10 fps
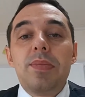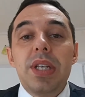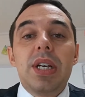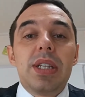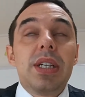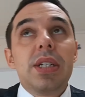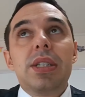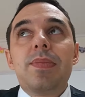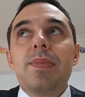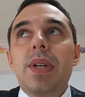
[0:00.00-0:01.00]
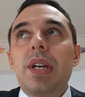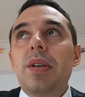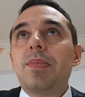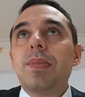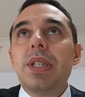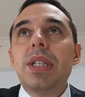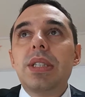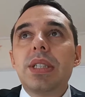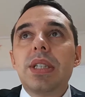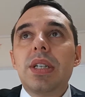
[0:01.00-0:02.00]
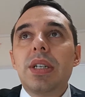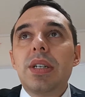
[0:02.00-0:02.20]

the other teacher,